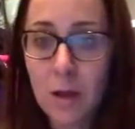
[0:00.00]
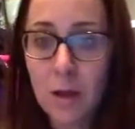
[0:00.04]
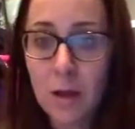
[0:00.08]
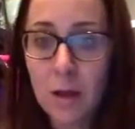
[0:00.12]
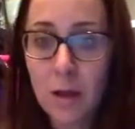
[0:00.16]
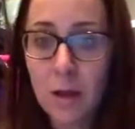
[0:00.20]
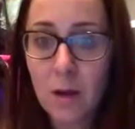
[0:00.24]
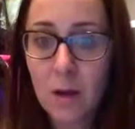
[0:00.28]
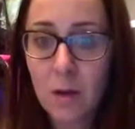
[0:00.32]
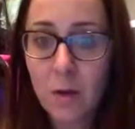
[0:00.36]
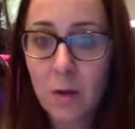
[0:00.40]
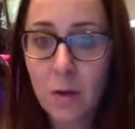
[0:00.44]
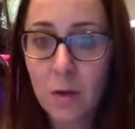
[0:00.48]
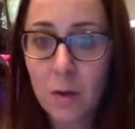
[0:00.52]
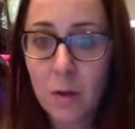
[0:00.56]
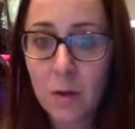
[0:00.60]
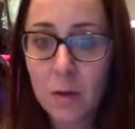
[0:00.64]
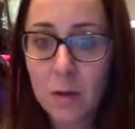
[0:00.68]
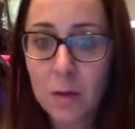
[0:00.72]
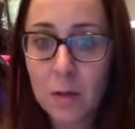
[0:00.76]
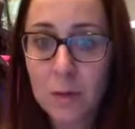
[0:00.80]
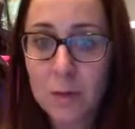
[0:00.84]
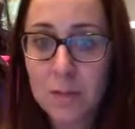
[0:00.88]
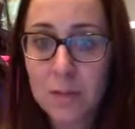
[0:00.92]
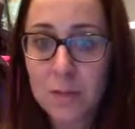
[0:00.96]
Oh, hold
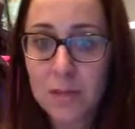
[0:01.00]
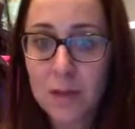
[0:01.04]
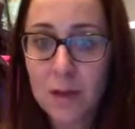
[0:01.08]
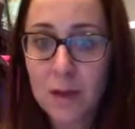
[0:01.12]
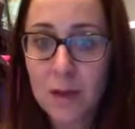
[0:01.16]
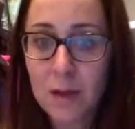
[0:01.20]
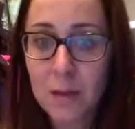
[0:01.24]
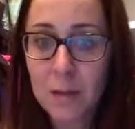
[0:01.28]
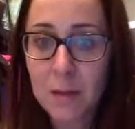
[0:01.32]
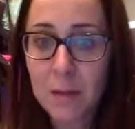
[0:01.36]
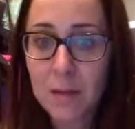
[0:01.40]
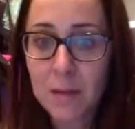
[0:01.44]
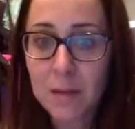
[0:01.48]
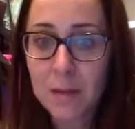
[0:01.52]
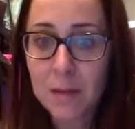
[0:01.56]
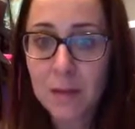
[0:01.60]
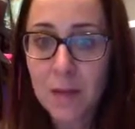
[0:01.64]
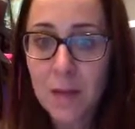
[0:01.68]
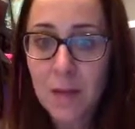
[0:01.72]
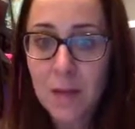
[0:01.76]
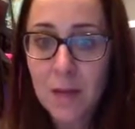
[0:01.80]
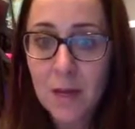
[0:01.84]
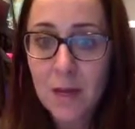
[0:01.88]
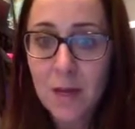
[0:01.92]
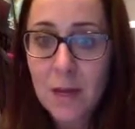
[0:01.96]
on, missing comments.
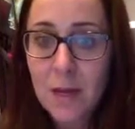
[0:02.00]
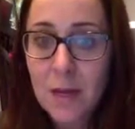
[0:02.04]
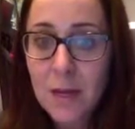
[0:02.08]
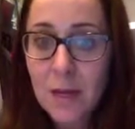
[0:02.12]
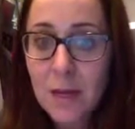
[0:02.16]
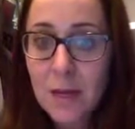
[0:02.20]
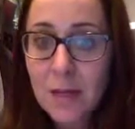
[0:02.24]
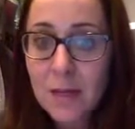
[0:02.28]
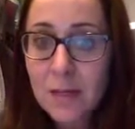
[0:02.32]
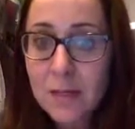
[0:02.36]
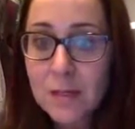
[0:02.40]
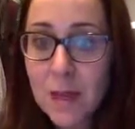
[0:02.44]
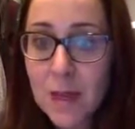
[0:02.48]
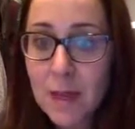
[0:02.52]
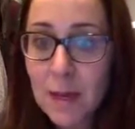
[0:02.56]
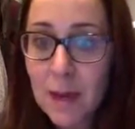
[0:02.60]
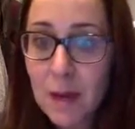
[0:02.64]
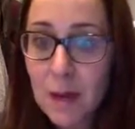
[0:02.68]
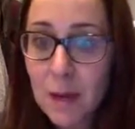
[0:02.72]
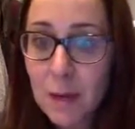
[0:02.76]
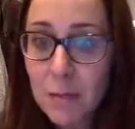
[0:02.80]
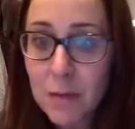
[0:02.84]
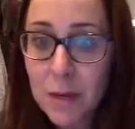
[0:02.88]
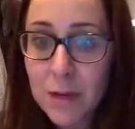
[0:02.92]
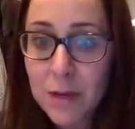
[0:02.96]

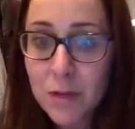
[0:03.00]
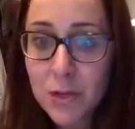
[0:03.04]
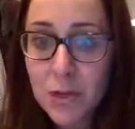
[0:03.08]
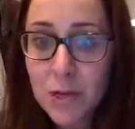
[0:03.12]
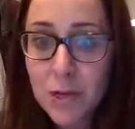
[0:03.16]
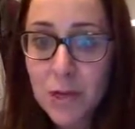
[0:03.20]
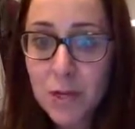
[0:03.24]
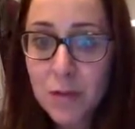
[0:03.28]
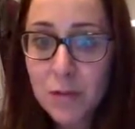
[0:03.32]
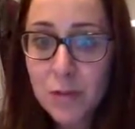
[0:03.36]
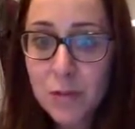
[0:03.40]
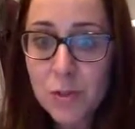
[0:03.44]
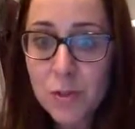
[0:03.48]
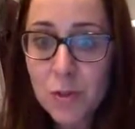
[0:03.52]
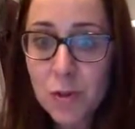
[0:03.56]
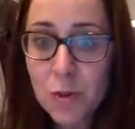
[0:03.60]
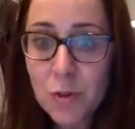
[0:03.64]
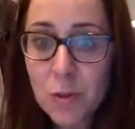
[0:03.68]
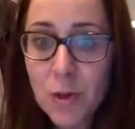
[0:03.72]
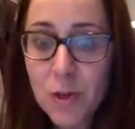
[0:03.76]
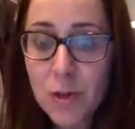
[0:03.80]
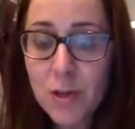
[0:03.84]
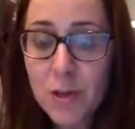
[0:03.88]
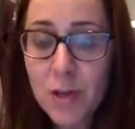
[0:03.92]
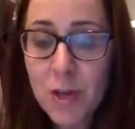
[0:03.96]
Zena, appreciate you so
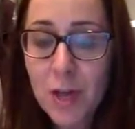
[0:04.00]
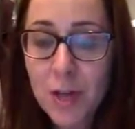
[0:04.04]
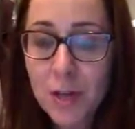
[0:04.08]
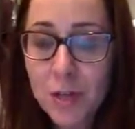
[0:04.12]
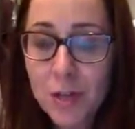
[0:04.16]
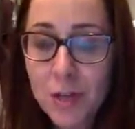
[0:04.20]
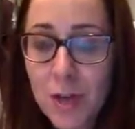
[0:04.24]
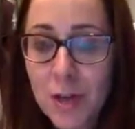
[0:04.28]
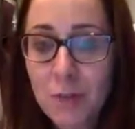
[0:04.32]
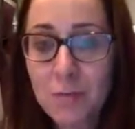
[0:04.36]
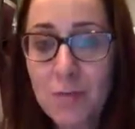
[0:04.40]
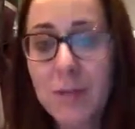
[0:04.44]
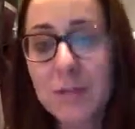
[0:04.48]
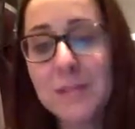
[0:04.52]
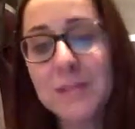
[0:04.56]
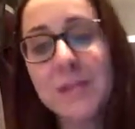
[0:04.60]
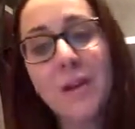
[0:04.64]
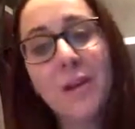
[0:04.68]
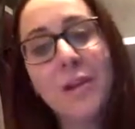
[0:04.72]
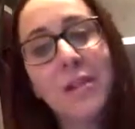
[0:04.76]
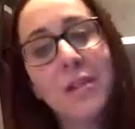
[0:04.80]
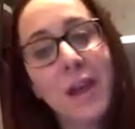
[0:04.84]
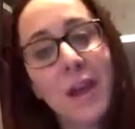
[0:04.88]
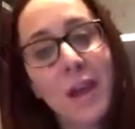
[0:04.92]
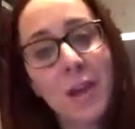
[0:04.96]
much. Hashtag real deal.
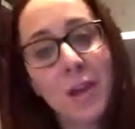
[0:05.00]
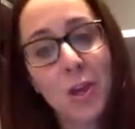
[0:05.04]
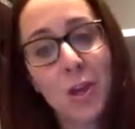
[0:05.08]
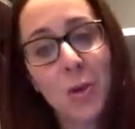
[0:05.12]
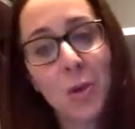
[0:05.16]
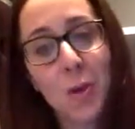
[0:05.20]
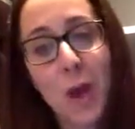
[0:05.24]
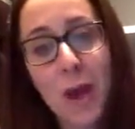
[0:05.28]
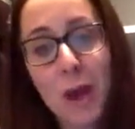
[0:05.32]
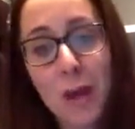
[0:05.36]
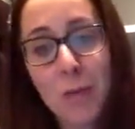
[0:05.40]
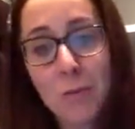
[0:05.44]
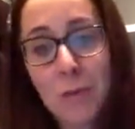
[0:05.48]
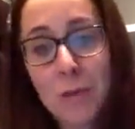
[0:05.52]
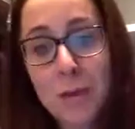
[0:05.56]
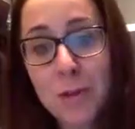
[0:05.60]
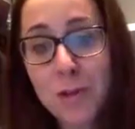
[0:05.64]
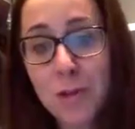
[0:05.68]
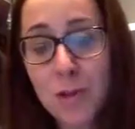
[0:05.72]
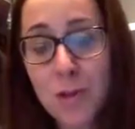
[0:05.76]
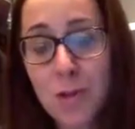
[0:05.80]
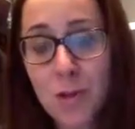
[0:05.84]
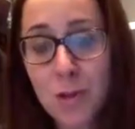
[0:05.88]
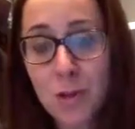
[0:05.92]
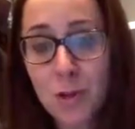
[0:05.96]
Thank you. I
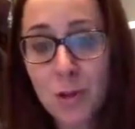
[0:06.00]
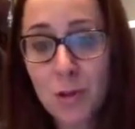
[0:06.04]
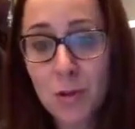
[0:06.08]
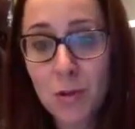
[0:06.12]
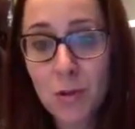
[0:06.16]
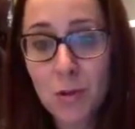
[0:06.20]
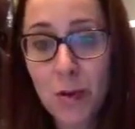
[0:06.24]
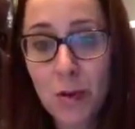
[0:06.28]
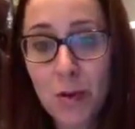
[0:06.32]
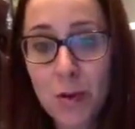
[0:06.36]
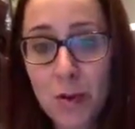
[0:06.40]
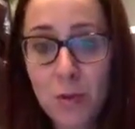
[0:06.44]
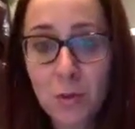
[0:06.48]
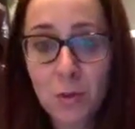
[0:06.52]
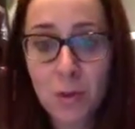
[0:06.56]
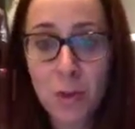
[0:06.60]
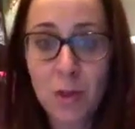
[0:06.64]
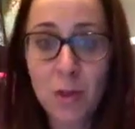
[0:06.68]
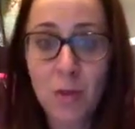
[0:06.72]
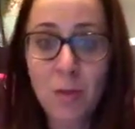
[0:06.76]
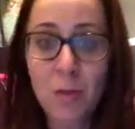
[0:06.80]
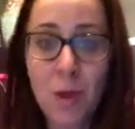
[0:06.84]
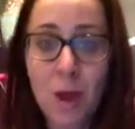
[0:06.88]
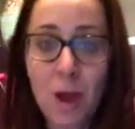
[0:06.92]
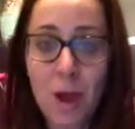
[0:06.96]
appreciate you. I know that
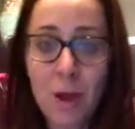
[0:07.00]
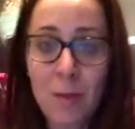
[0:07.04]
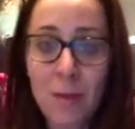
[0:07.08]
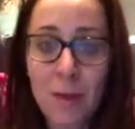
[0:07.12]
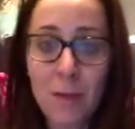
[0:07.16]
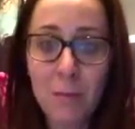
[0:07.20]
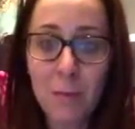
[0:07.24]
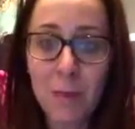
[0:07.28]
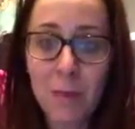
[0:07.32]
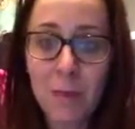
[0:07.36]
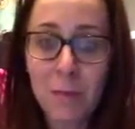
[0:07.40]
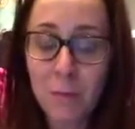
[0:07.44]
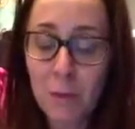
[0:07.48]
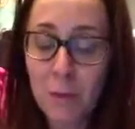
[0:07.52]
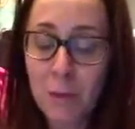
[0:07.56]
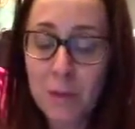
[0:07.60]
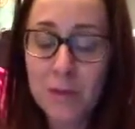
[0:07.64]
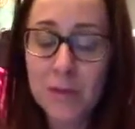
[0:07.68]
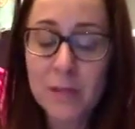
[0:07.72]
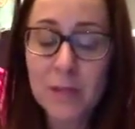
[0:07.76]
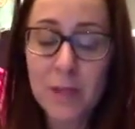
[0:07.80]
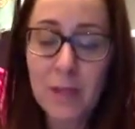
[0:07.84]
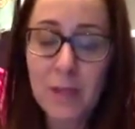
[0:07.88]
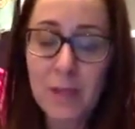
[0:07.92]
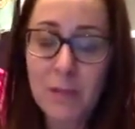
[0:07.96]
you comment.
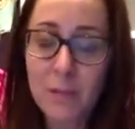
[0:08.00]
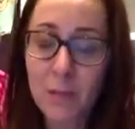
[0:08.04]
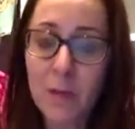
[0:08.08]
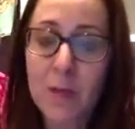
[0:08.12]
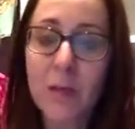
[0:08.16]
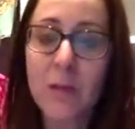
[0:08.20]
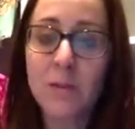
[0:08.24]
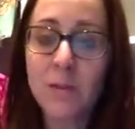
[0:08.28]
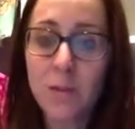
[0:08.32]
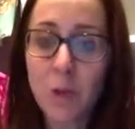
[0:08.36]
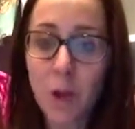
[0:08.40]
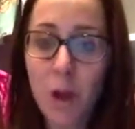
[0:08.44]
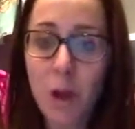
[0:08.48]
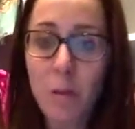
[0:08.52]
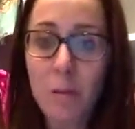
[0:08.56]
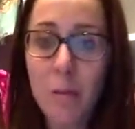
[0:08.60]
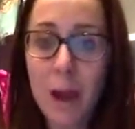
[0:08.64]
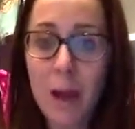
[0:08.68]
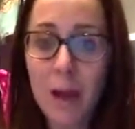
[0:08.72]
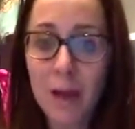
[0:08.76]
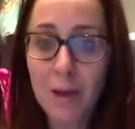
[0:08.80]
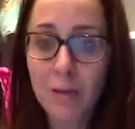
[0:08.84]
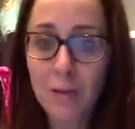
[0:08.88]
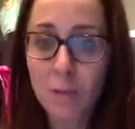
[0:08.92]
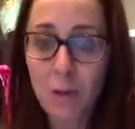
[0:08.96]
We talk
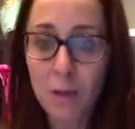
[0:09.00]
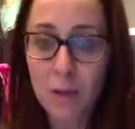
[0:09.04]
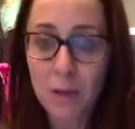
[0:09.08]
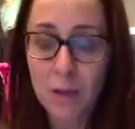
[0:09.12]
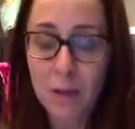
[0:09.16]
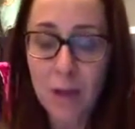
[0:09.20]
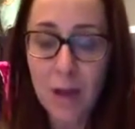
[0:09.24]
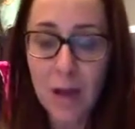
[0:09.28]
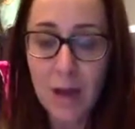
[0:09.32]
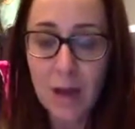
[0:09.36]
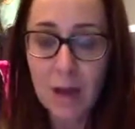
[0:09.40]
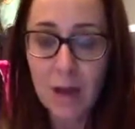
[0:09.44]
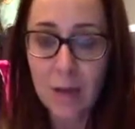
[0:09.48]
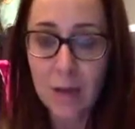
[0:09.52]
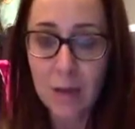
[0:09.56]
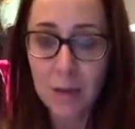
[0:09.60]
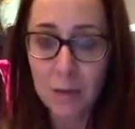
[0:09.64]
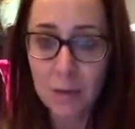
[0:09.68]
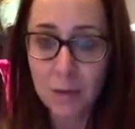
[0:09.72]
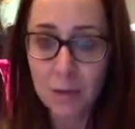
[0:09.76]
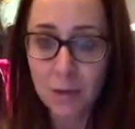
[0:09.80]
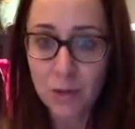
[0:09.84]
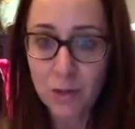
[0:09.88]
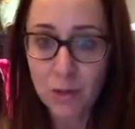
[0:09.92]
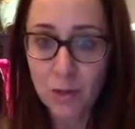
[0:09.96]
back and forth a lot, and I
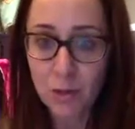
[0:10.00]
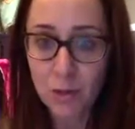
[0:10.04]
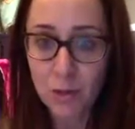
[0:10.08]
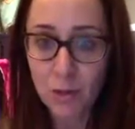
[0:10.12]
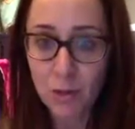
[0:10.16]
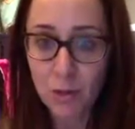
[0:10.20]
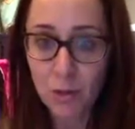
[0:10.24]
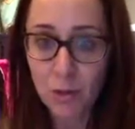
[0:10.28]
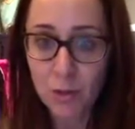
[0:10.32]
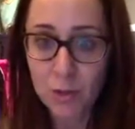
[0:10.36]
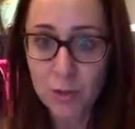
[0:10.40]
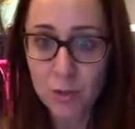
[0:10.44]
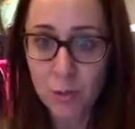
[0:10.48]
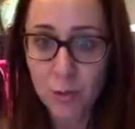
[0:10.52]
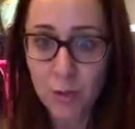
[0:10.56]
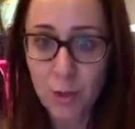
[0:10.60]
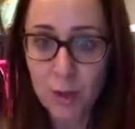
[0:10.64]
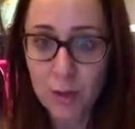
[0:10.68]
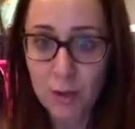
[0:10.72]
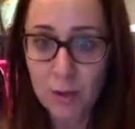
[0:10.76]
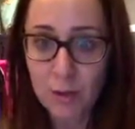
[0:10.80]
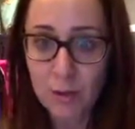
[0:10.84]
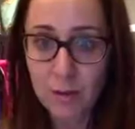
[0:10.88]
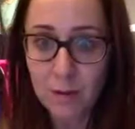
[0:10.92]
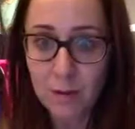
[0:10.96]
appreciate you as
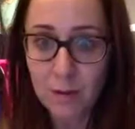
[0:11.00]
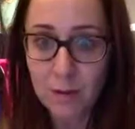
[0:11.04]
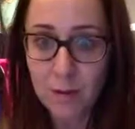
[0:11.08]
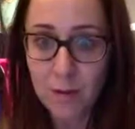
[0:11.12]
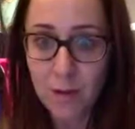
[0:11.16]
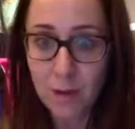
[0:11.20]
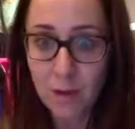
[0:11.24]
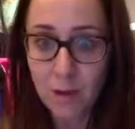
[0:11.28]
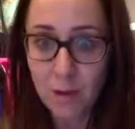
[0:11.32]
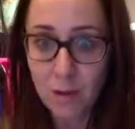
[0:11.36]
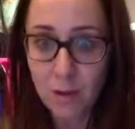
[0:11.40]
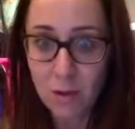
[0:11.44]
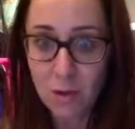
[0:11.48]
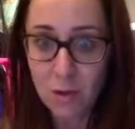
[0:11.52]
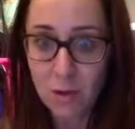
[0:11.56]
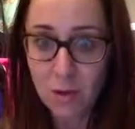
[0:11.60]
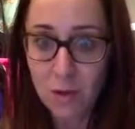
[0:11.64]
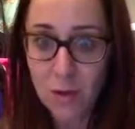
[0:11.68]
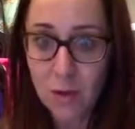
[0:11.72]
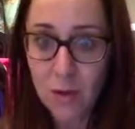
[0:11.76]
well. Thank you.